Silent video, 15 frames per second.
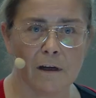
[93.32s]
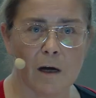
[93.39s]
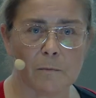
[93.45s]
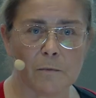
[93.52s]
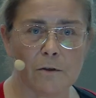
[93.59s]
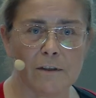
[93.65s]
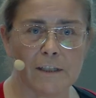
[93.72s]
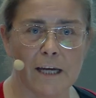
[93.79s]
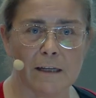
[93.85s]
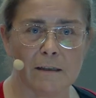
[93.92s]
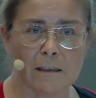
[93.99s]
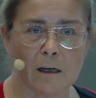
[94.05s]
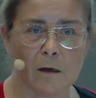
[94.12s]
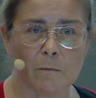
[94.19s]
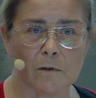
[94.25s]
up to
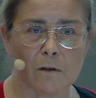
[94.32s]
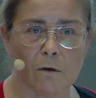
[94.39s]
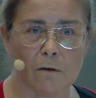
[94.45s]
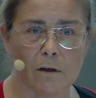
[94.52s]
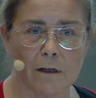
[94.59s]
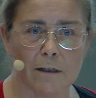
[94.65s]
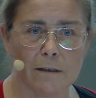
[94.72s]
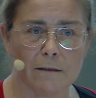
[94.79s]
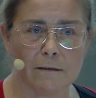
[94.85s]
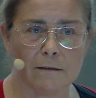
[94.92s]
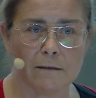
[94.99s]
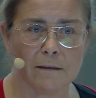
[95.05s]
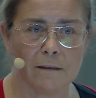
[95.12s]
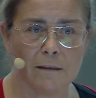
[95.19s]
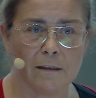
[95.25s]
10 times longer
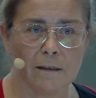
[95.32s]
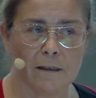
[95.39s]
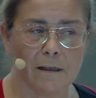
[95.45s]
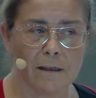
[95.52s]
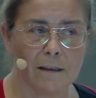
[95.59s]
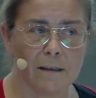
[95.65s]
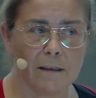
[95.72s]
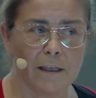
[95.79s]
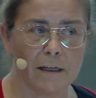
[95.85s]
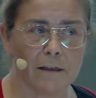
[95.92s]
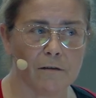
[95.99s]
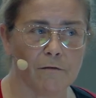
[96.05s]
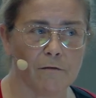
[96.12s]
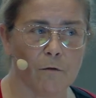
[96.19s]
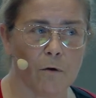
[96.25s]

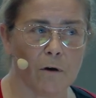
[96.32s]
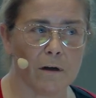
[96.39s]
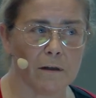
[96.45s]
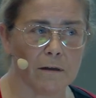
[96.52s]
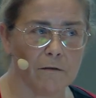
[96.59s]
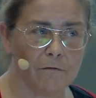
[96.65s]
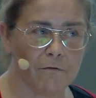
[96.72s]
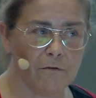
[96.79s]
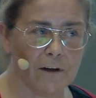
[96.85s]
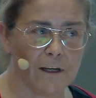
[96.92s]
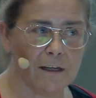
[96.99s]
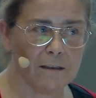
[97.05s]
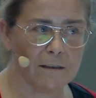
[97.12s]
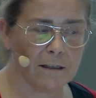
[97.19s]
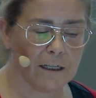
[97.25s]
than for
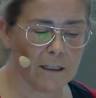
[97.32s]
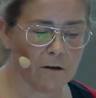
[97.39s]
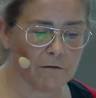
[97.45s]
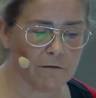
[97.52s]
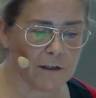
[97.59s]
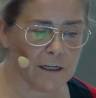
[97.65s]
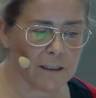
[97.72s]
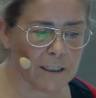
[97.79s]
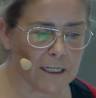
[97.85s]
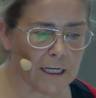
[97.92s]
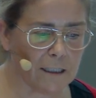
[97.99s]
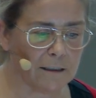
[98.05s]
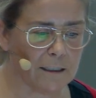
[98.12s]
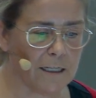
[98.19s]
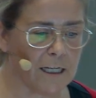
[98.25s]
free diclofenac
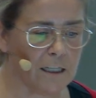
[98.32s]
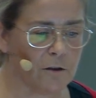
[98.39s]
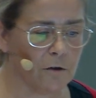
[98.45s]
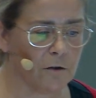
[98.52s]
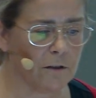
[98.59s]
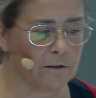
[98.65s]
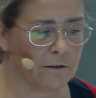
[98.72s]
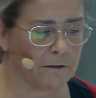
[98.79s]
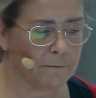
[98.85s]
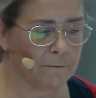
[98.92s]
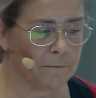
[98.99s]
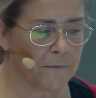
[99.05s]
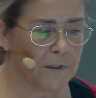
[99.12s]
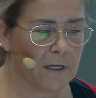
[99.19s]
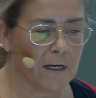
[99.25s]
in the knee joint.
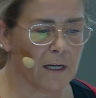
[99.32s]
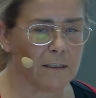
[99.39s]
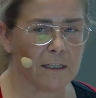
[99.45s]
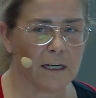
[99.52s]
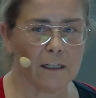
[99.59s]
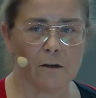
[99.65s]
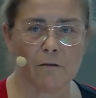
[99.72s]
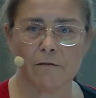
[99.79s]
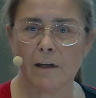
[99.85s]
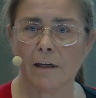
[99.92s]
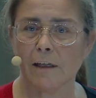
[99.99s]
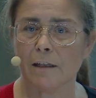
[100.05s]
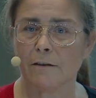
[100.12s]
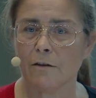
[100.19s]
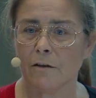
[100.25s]
And
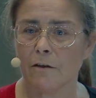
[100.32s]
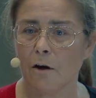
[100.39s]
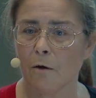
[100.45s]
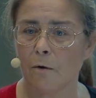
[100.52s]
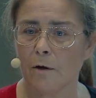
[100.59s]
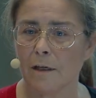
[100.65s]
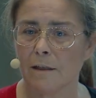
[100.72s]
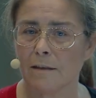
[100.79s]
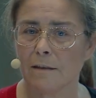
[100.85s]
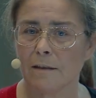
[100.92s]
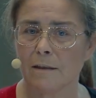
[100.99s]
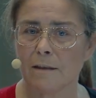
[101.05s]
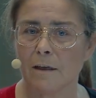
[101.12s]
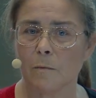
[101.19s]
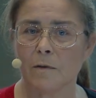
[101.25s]
diclofenac, as you know, is
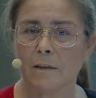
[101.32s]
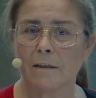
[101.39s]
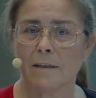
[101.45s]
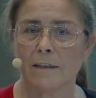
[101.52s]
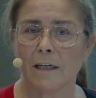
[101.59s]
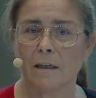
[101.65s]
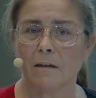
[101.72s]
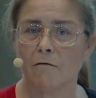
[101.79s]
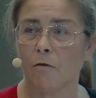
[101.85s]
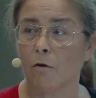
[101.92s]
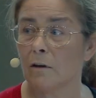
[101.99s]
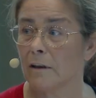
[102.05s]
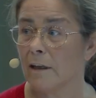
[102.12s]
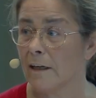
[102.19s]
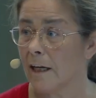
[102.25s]
the substance in
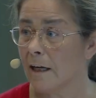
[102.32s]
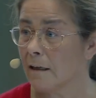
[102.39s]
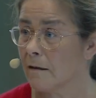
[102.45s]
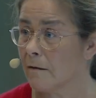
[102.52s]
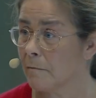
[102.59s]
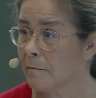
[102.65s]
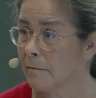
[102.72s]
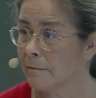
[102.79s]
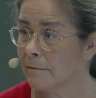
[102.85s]
Voltaren.